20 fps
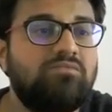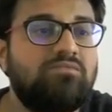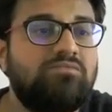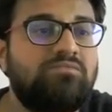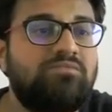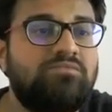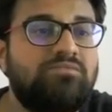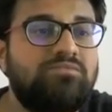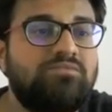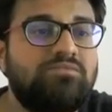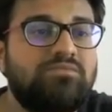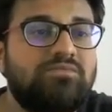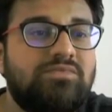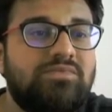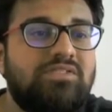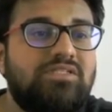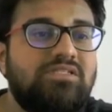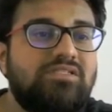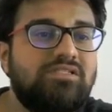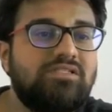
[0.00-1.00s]

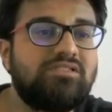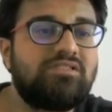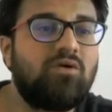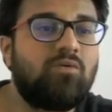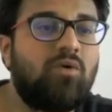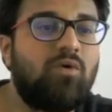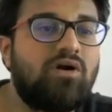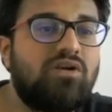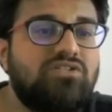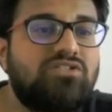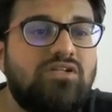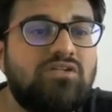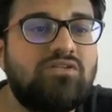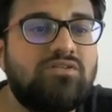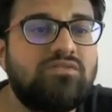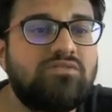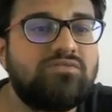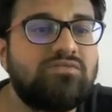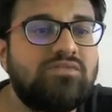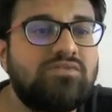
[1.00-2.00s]
This is the
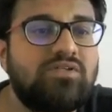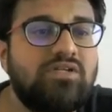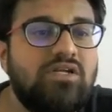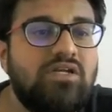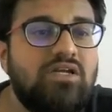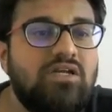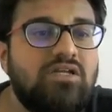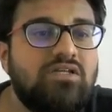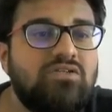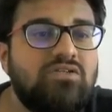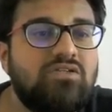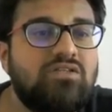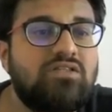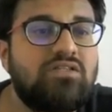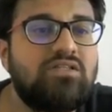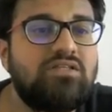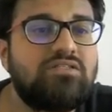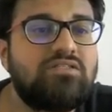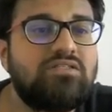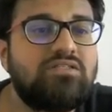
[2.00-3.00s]
version. So
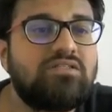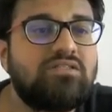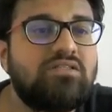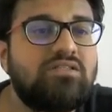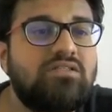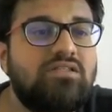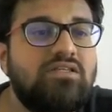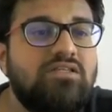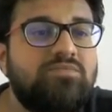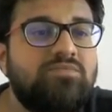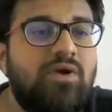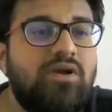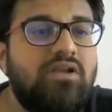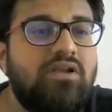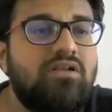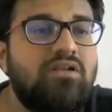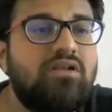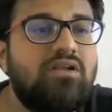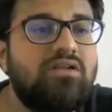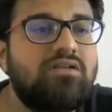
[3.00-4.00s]
this this
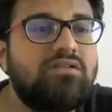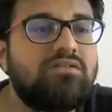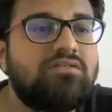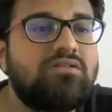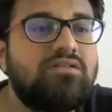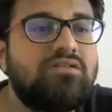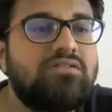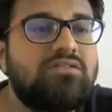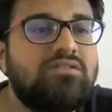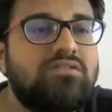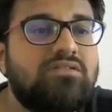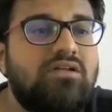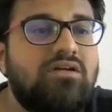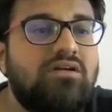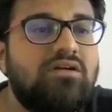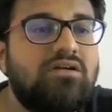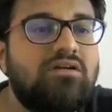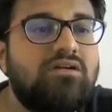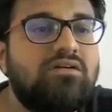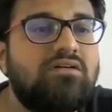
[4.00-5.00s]
particular is.
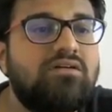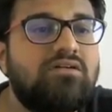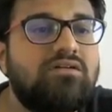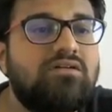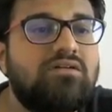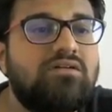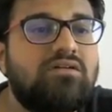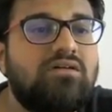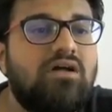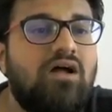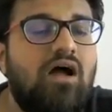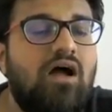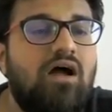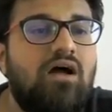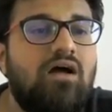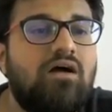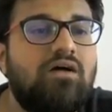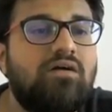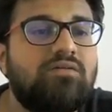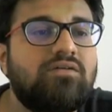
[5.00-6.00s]
Uh,
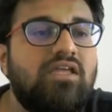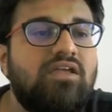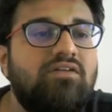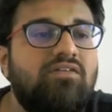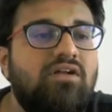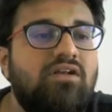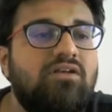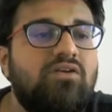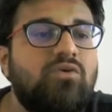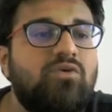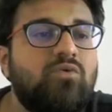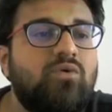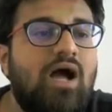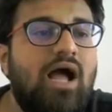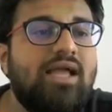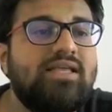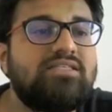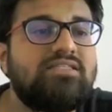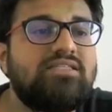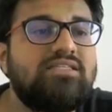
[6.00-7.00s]
Uh, given to
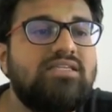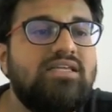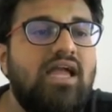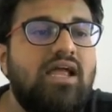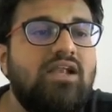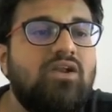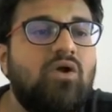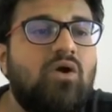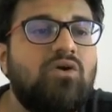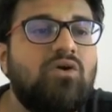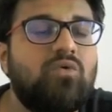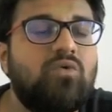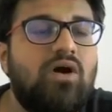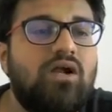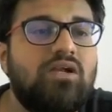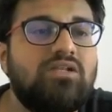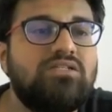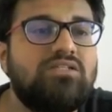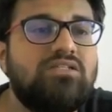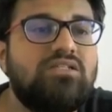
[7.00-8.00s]
I C A I dot
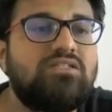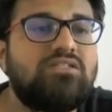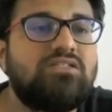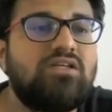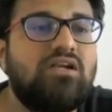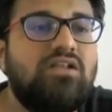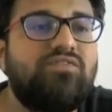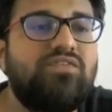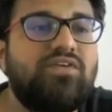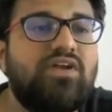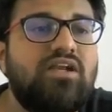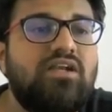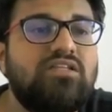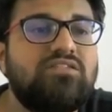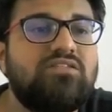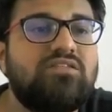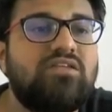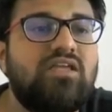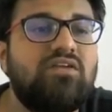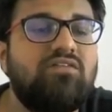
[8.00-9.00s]
org. This certificate
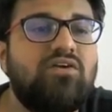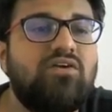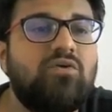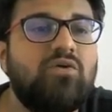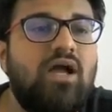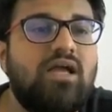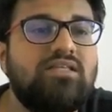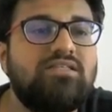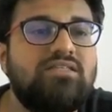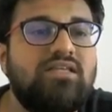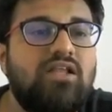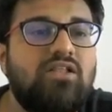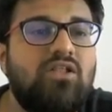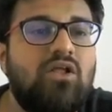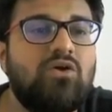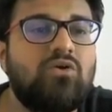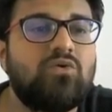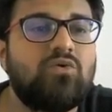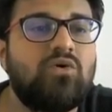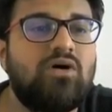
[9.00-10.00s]
is given to I C A I
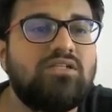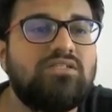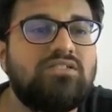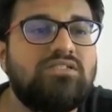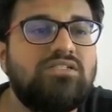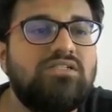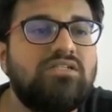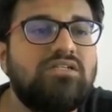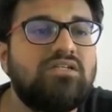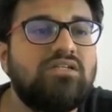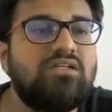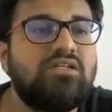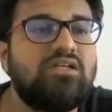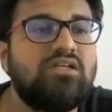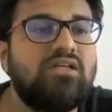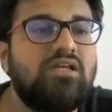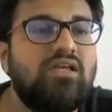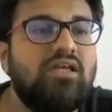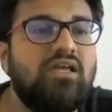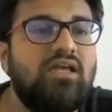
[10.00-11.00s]
dot org.
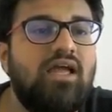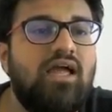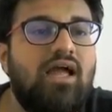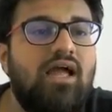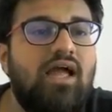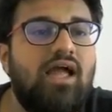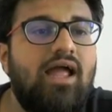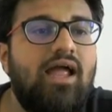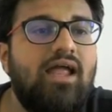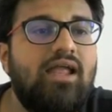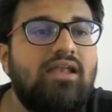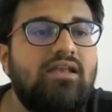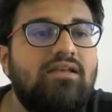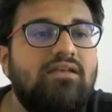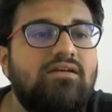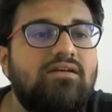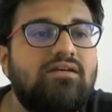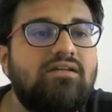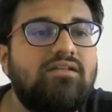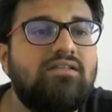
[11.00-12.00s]

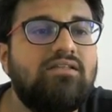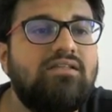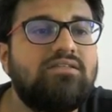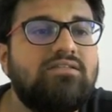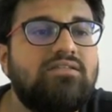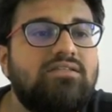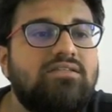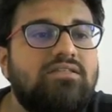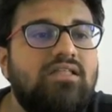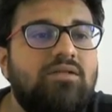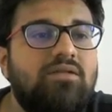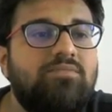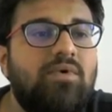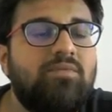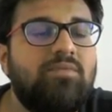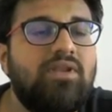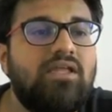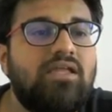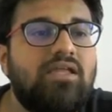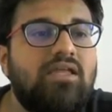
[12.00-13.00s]
and uh, this is their
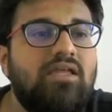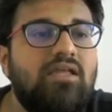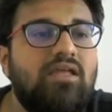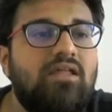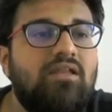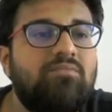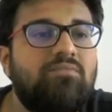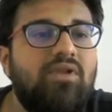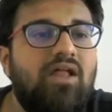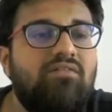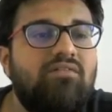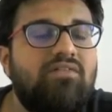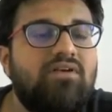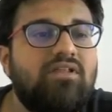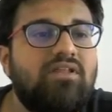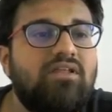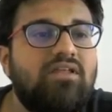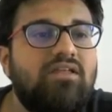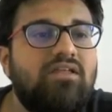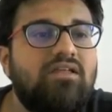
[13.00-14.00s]
public key and
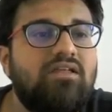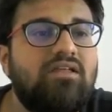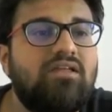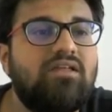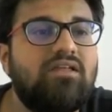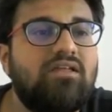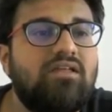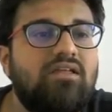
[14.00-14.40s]
private key.